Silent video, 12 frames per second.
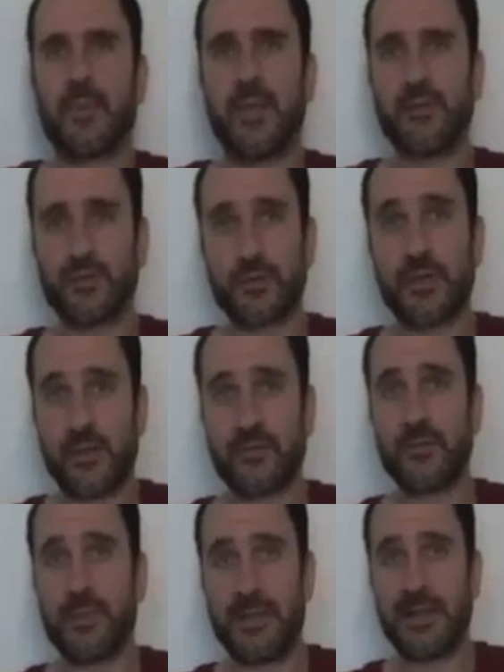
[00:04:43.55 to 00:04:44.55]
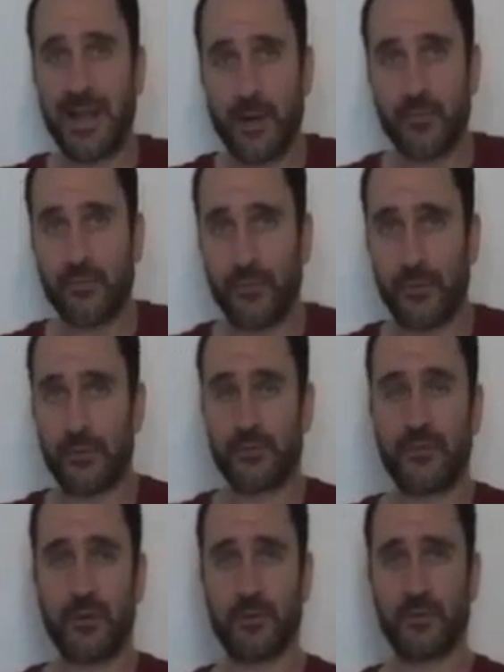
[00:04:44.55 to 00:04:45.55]
He just has to be careful as
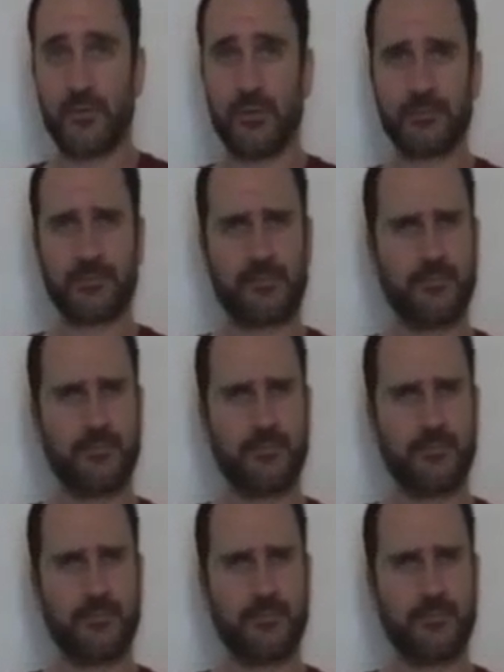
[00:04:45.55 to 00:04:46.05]
far as the